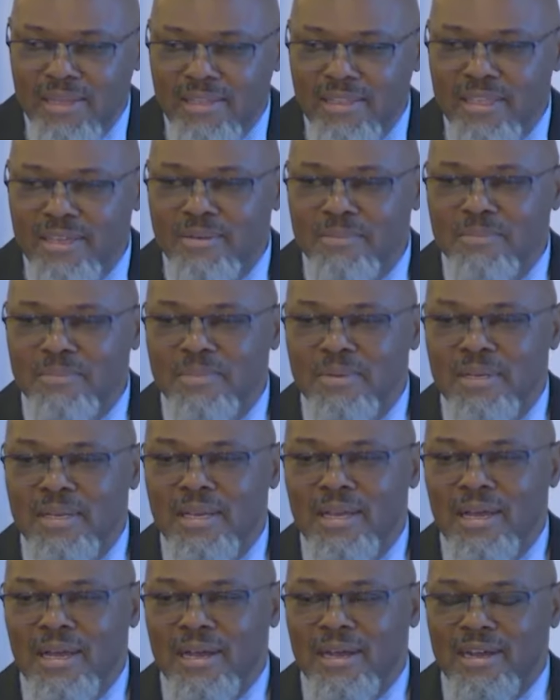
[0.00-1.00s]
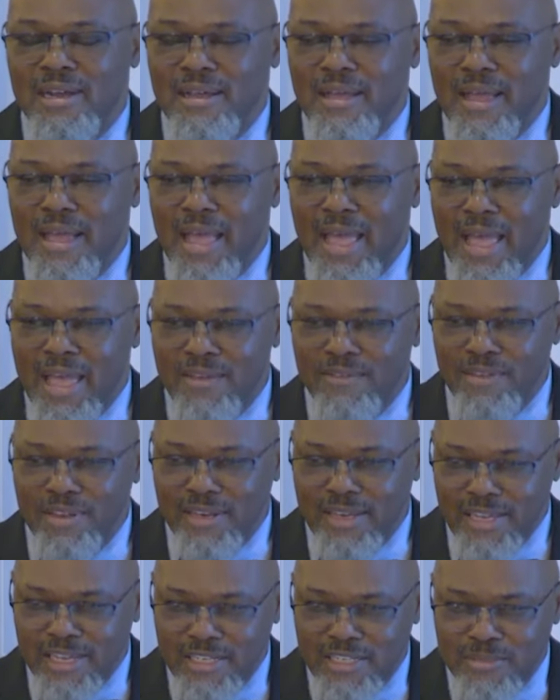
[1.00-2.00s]
them
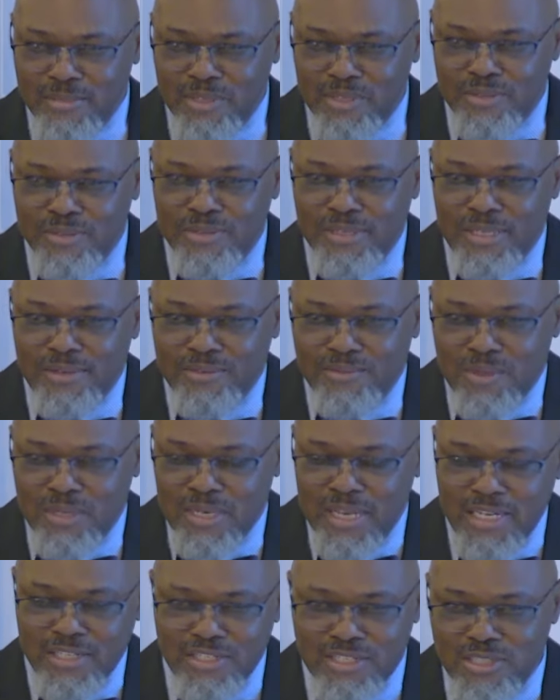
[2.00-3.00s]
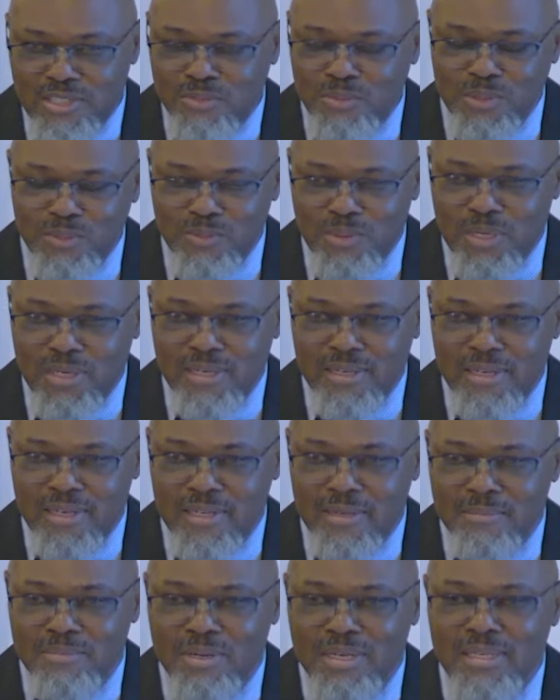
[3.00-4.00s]
having intimate relations with one
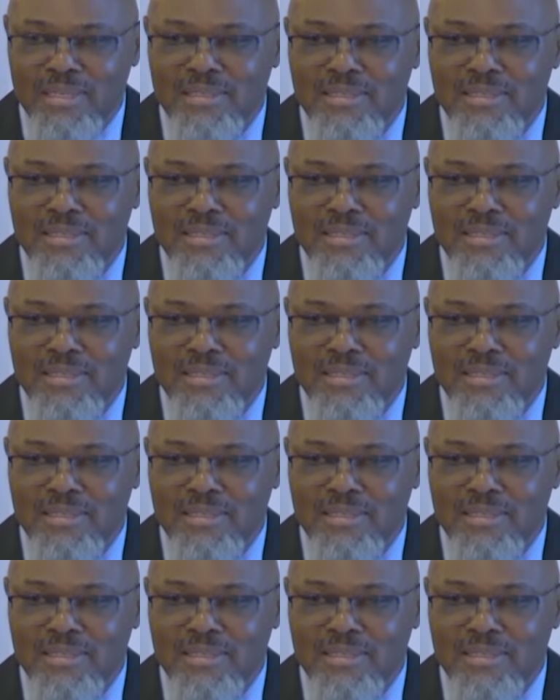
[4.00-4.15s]
another. But